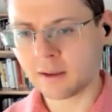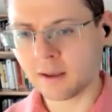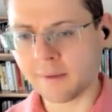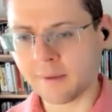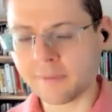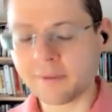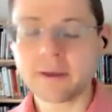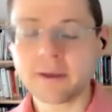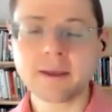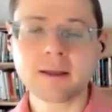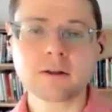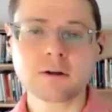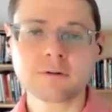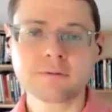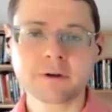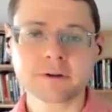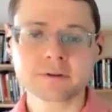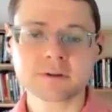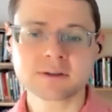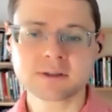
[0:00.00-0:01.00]
and the halo
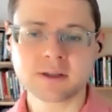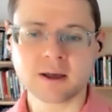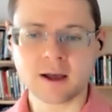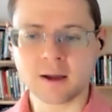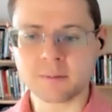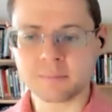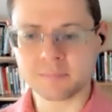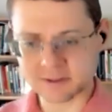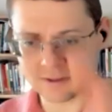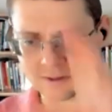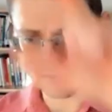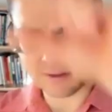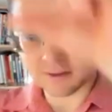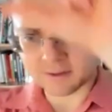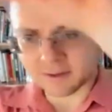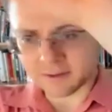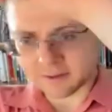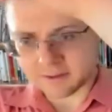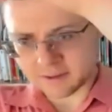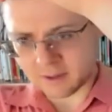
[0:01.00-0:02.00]
effect is the opposite
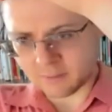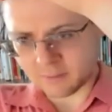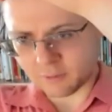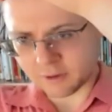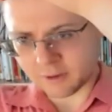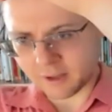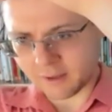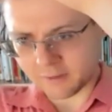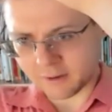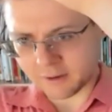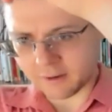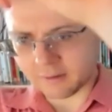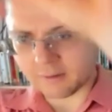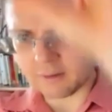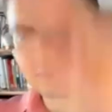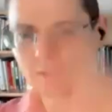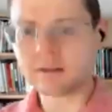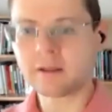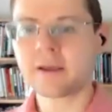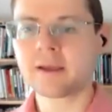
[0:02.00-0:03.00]
someone having a
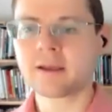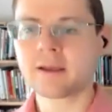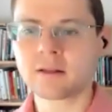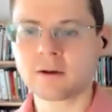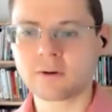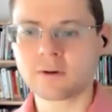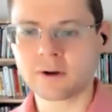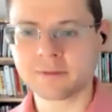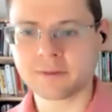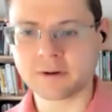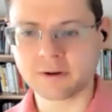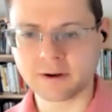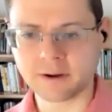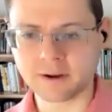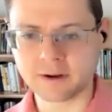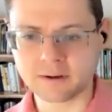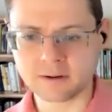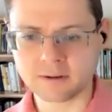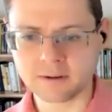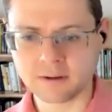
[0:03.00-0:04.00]
little halo on their
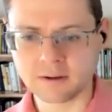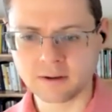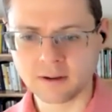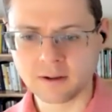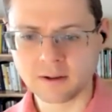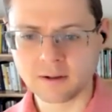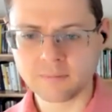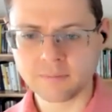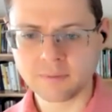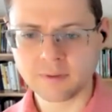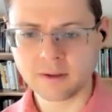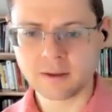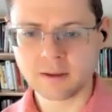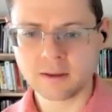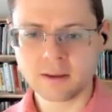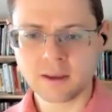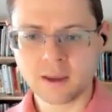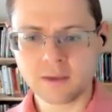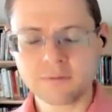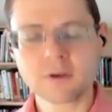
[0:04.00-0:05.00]
head
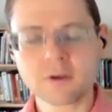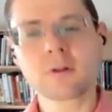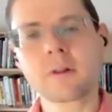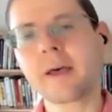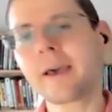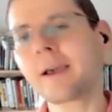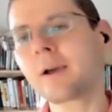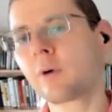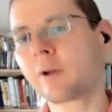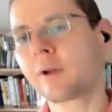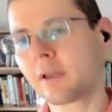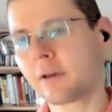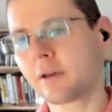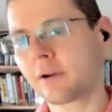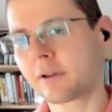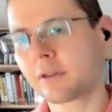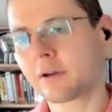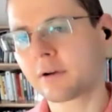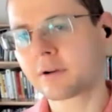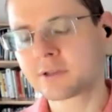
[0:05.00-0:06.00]
if you like one
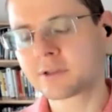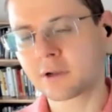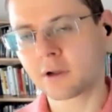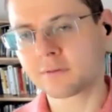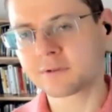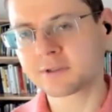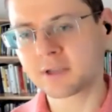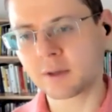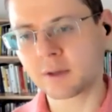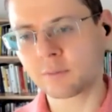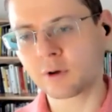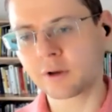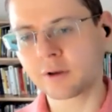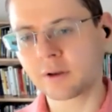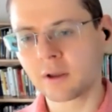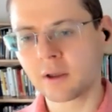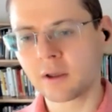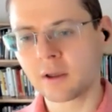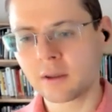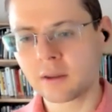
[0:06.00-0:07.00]
characteristic of someone
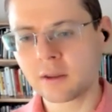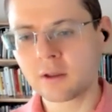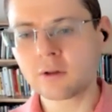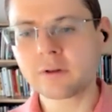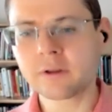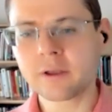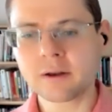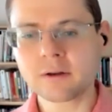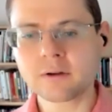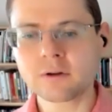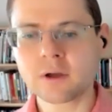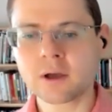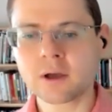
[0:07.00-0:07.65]
you'll tend to